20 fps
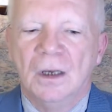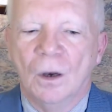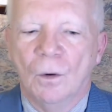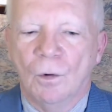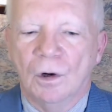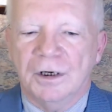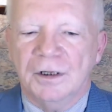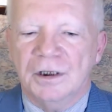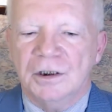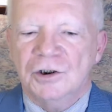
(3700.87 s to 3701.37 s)

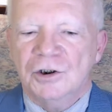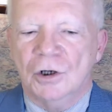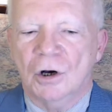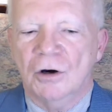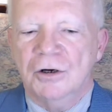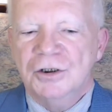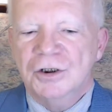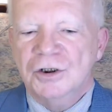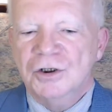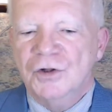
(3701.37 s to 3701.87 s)
One of the
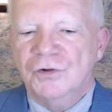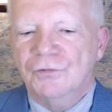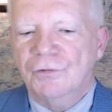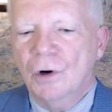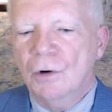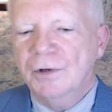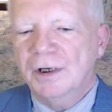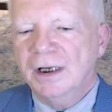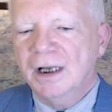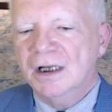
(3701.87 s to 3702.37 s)
charges
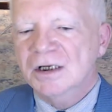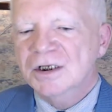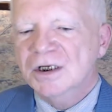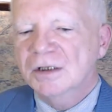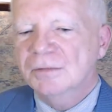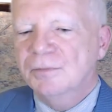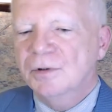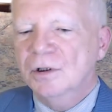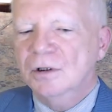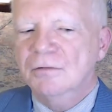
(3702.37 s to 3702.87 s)
thrown against
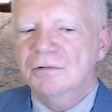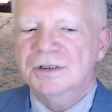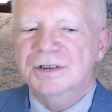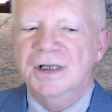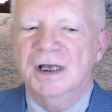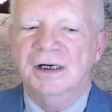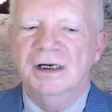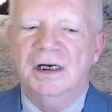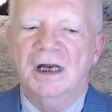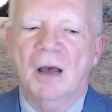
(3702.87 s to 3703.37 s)
the book was
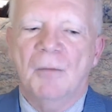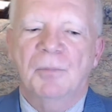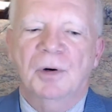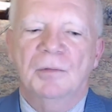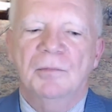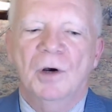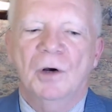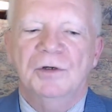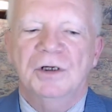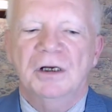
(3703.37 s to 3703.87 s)
that it
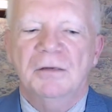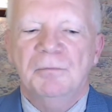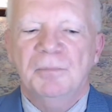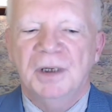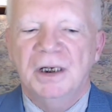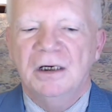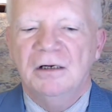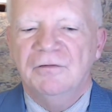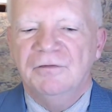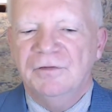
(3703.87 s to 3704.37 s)
promoted
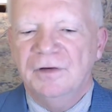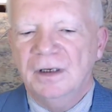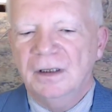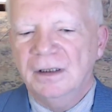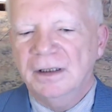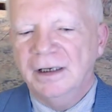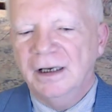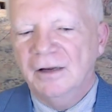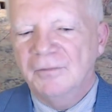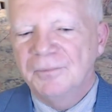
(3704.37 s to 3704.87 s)

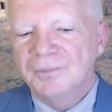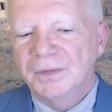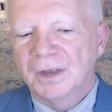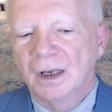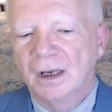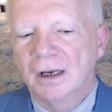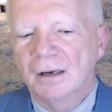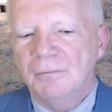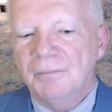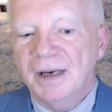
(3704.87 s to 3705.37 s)
pedophilia,
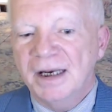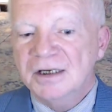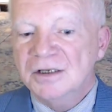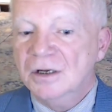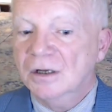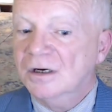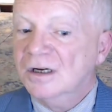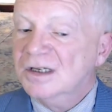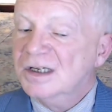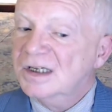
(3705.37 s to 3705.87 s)
based
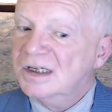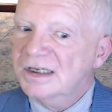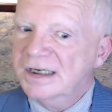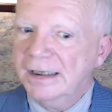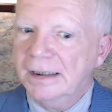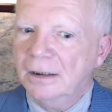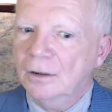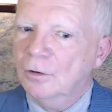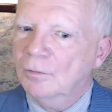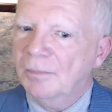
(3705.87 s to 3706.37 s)
on a
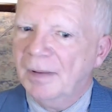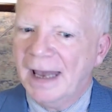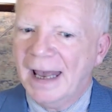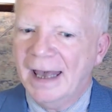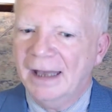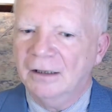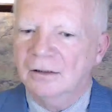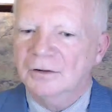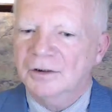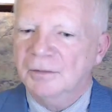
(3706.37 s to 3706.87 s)
single
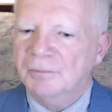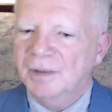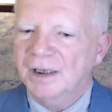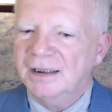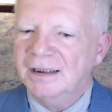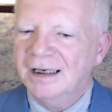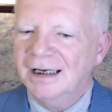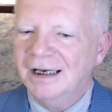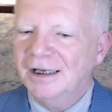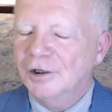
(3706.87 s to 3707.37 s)
panel
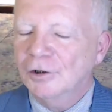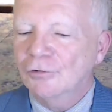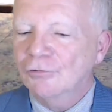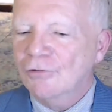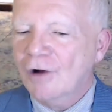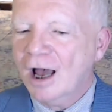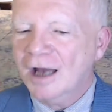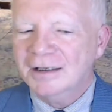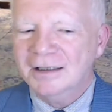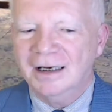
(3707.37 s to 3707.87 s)
depicting an
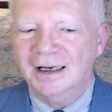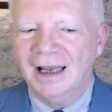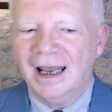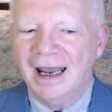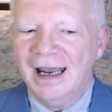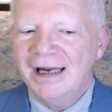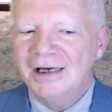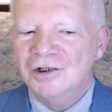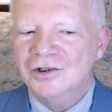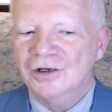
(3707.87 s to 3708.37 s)
erotic
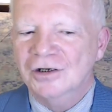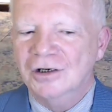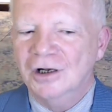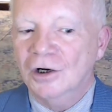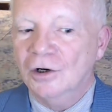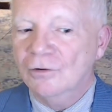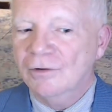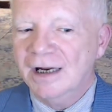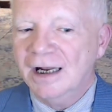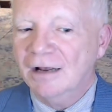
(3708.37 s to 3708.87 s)
ancient
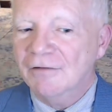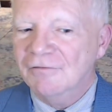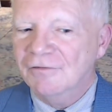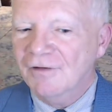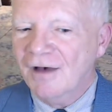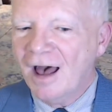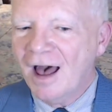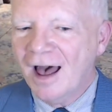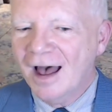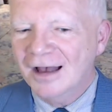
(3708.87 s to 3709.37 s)
Greek
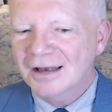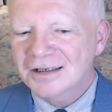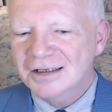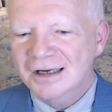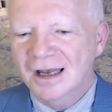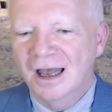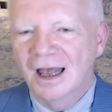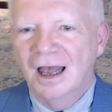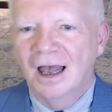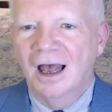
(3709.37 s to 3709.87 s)

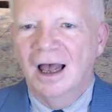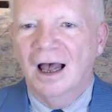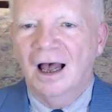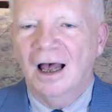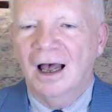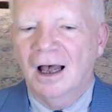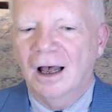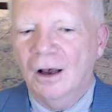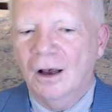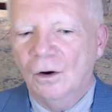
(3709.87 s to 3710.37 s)
vase.
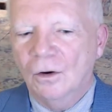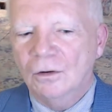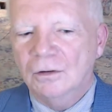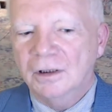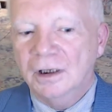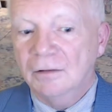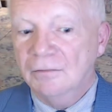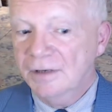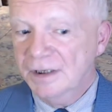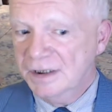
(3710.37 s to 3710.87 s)
Oh,
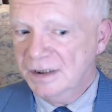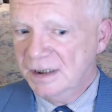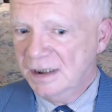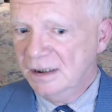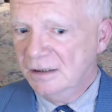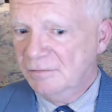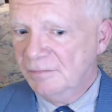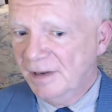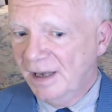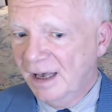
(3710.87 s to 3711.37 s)
can we see
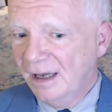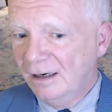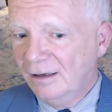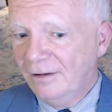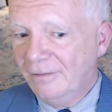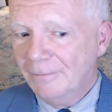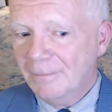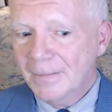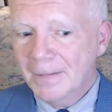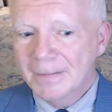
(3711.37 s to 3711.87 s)
the
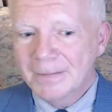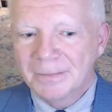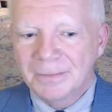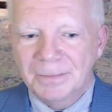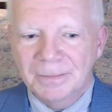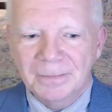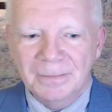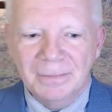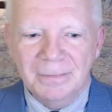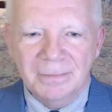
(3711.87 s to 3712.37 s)
panel?
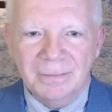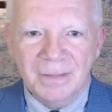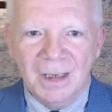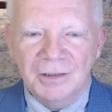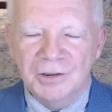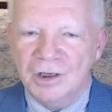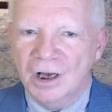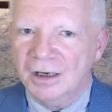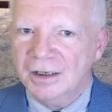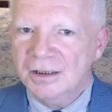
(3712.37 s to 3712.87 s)

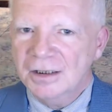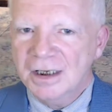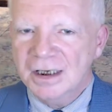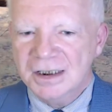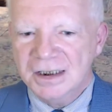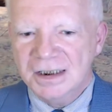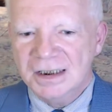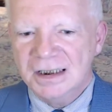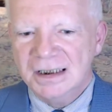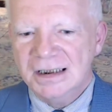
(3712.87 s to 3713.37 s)
Not in
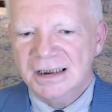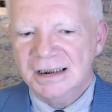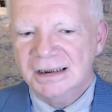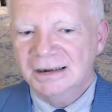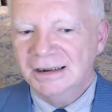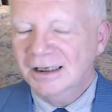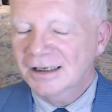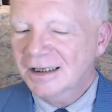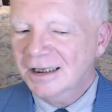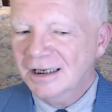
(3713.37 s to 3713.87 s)
this,
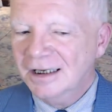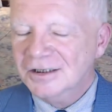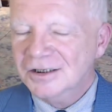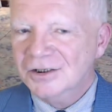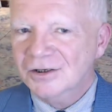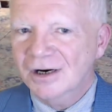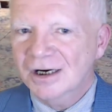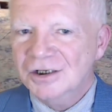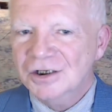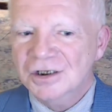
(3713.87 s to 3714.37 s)
not in the
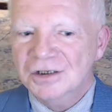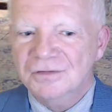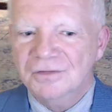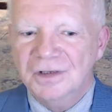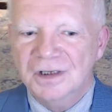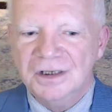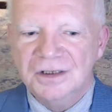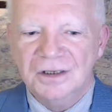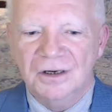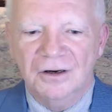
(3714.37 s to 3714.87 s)
illustrations for
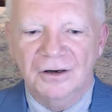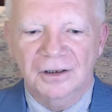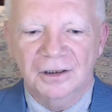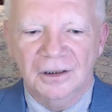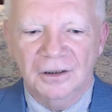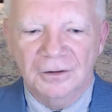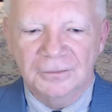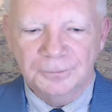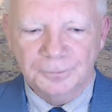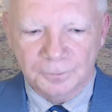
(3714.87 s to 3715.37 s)
this
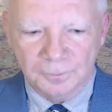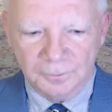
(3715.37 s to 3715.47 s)
article.